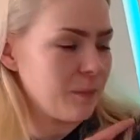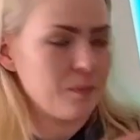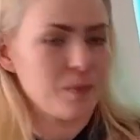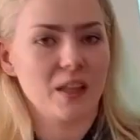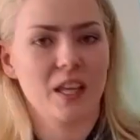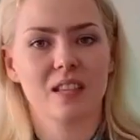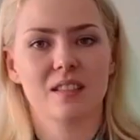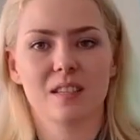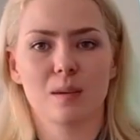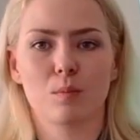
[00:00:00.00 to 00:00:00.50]

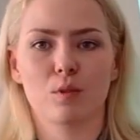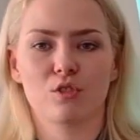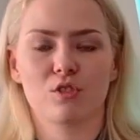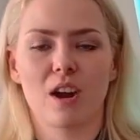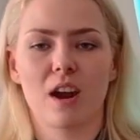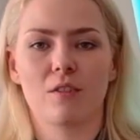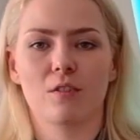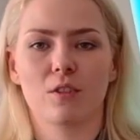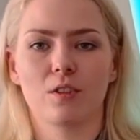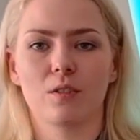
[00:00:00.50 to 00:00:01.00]
lightsaber
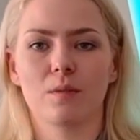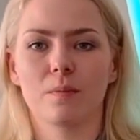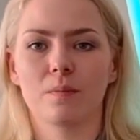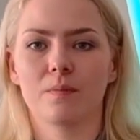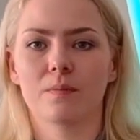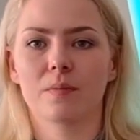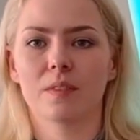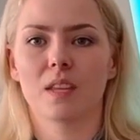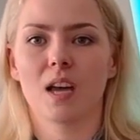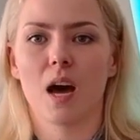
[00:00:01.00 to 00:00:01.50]
travel
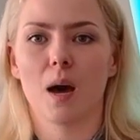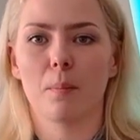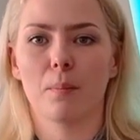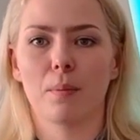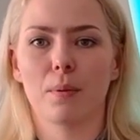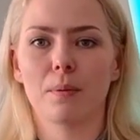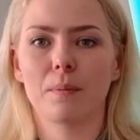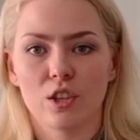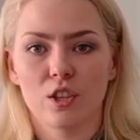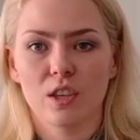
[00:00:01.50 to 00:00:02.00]
up.
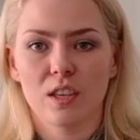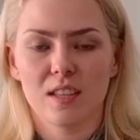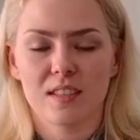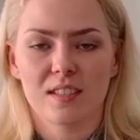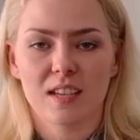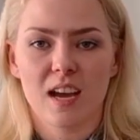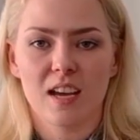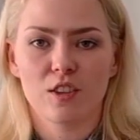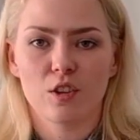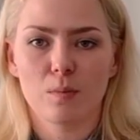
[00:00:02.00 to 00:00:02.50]
It's
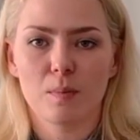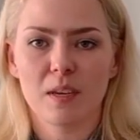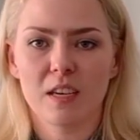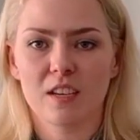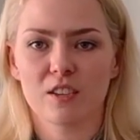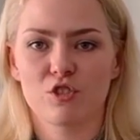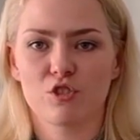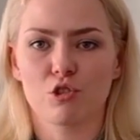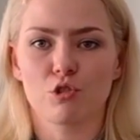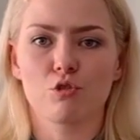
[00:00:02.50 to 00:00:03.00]
either
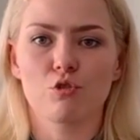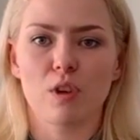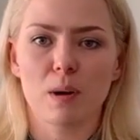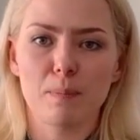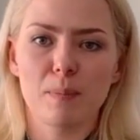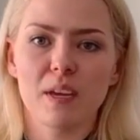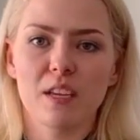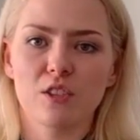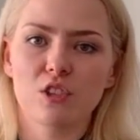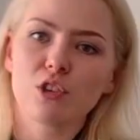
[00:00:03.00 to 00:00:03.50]
because you're
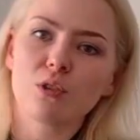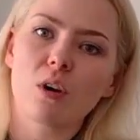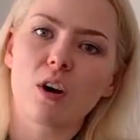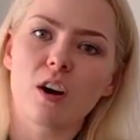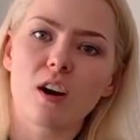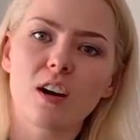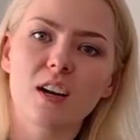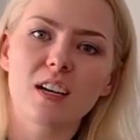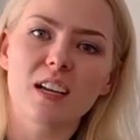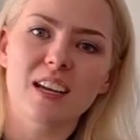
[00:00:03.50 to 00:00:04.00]
gripping too
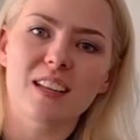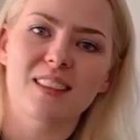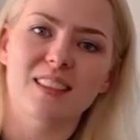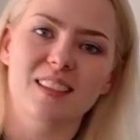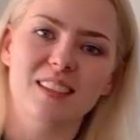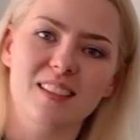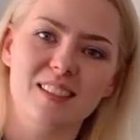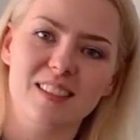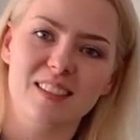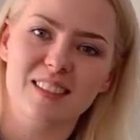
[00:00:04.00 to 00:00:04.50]
hard, and
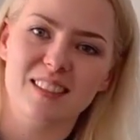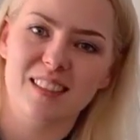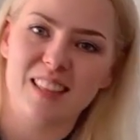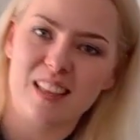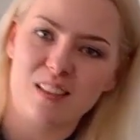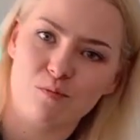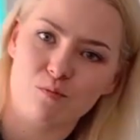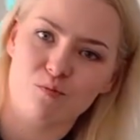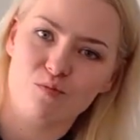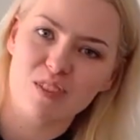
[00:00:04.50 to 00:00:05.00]
this is
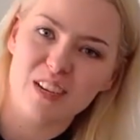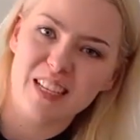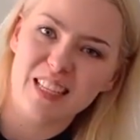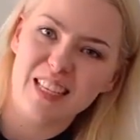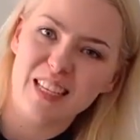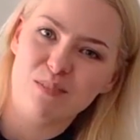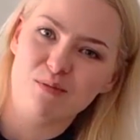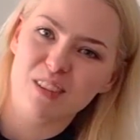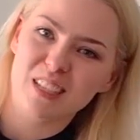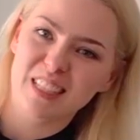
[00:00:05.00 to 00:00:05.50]
then
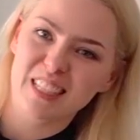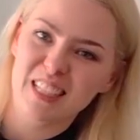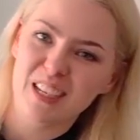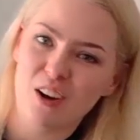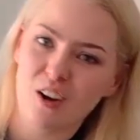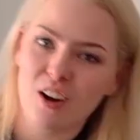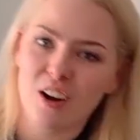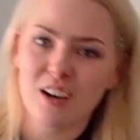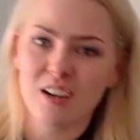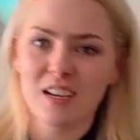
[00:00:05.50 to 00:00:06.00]
really, really
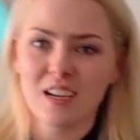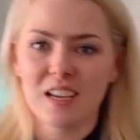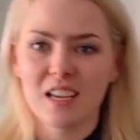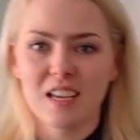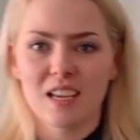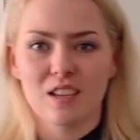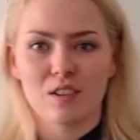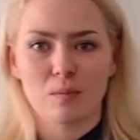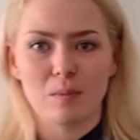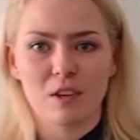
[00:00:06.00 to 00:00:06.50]
hard.
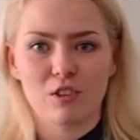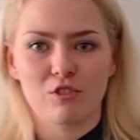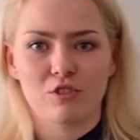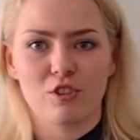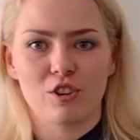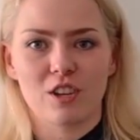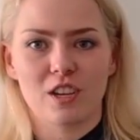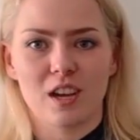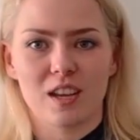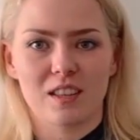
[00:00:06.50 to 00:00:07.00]
Make
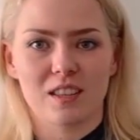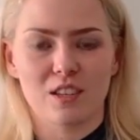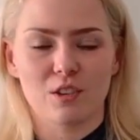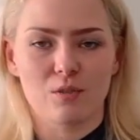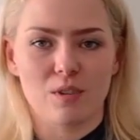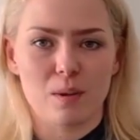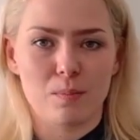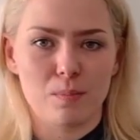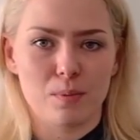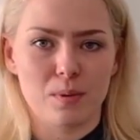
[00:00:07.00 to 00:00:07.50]
sure you got the
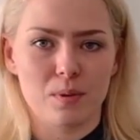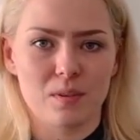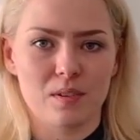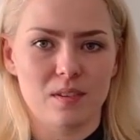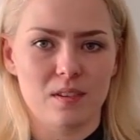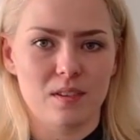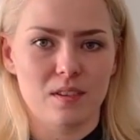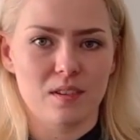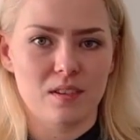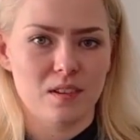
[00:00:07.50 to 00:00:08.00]
grip
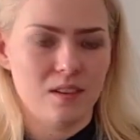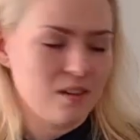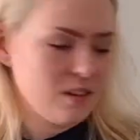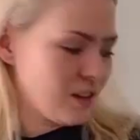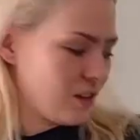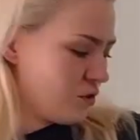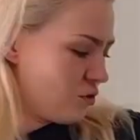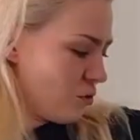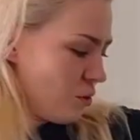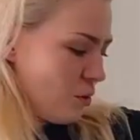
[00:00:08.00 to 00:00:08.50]

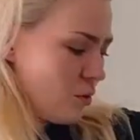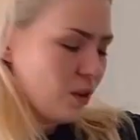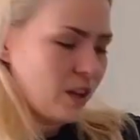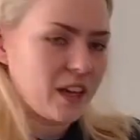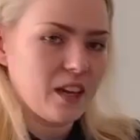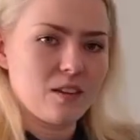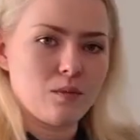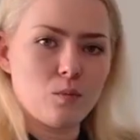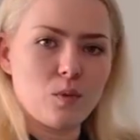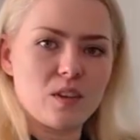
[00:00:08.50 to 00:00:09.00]

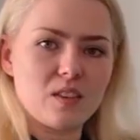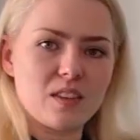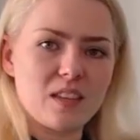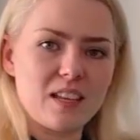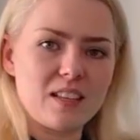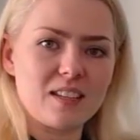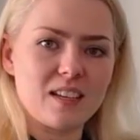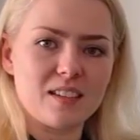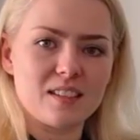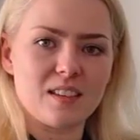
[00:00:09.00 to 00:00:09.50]
controlling with the
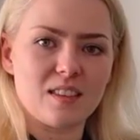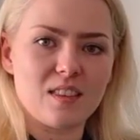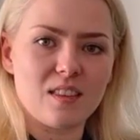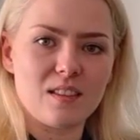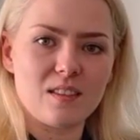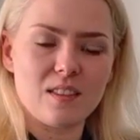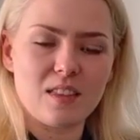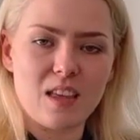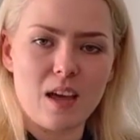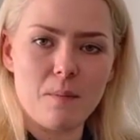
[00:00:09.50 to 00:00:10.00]
index
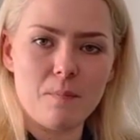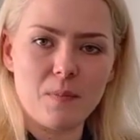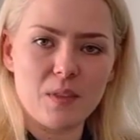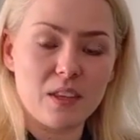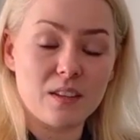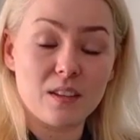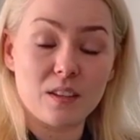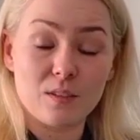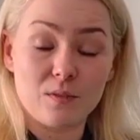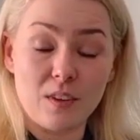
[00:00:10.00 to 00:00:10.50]

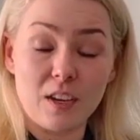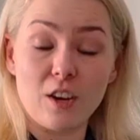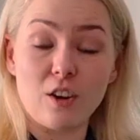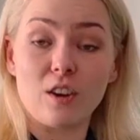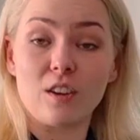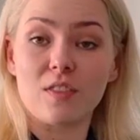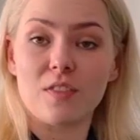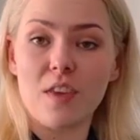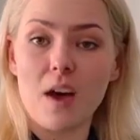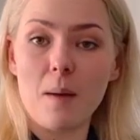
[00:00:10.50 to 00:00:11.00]
finger
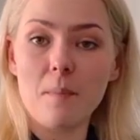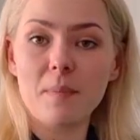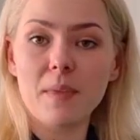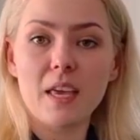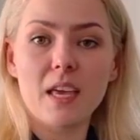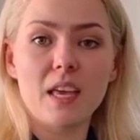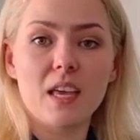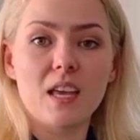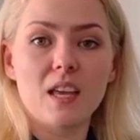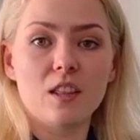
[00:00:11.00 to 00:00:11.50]
and
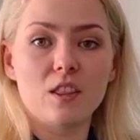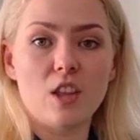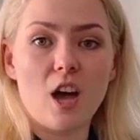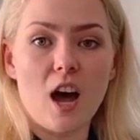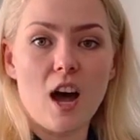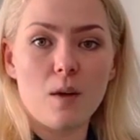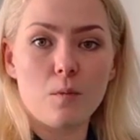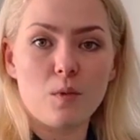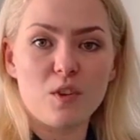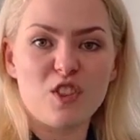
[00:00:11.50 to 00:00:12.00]
thumb,
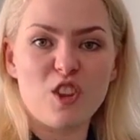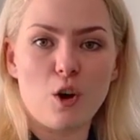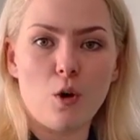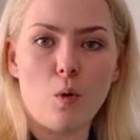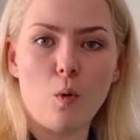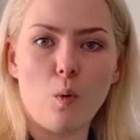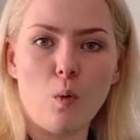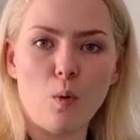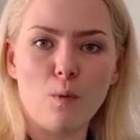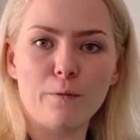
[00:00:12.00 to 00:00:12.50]
not with the
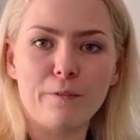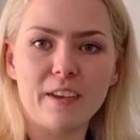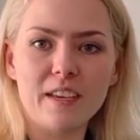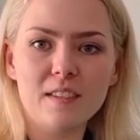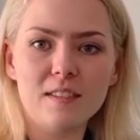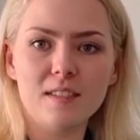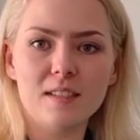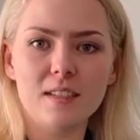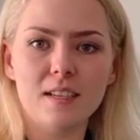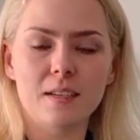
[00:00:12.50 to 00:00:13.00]
whole
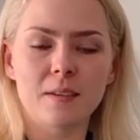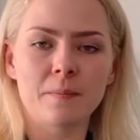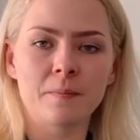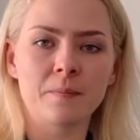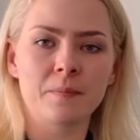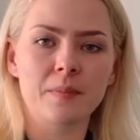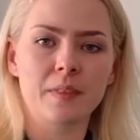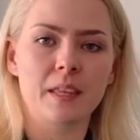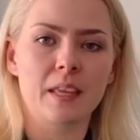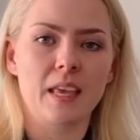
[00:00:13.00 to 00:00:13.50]
fist.
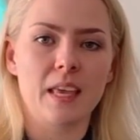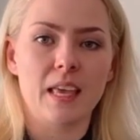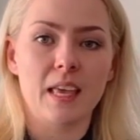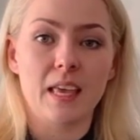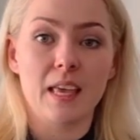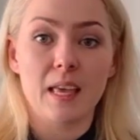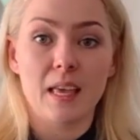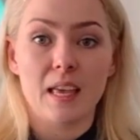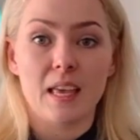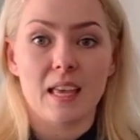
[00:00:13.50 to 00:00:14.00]

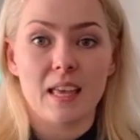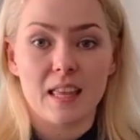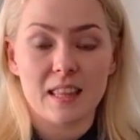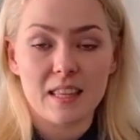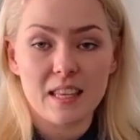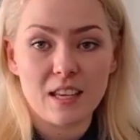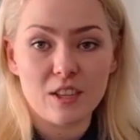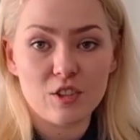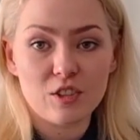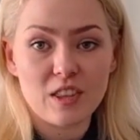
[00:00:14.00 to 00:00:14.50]
And
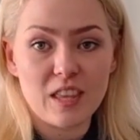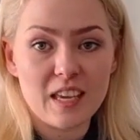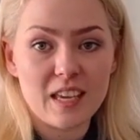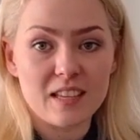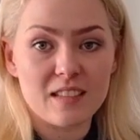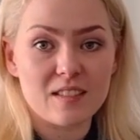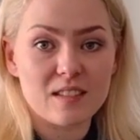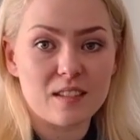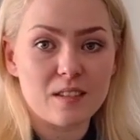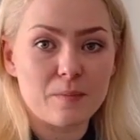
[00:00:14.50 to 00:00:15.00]
the other thing
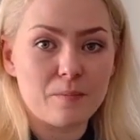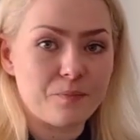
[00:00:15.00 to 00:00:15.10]
is